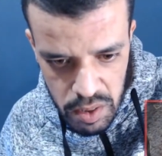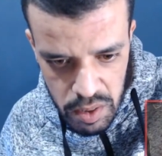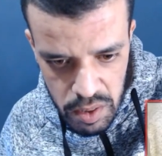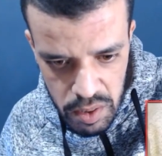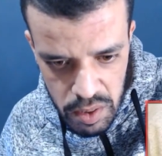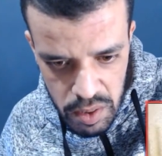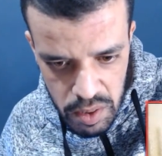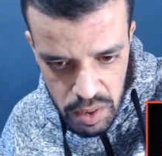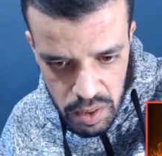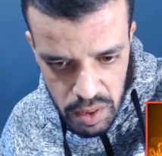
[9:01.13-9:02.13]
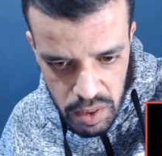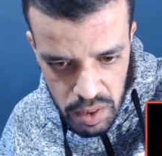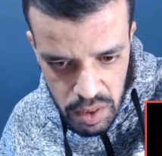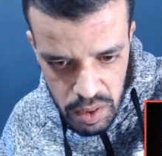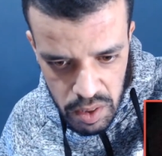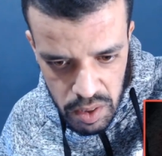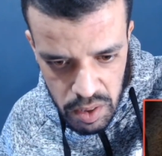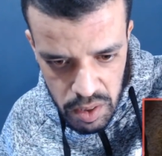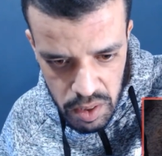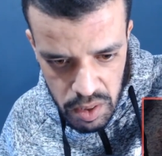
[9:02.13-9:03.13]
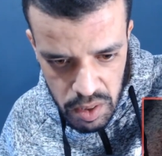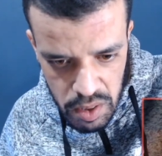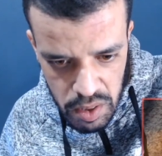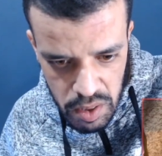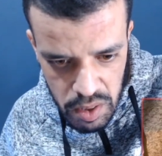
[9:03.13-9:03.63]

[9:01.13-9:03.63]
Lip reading: (silence)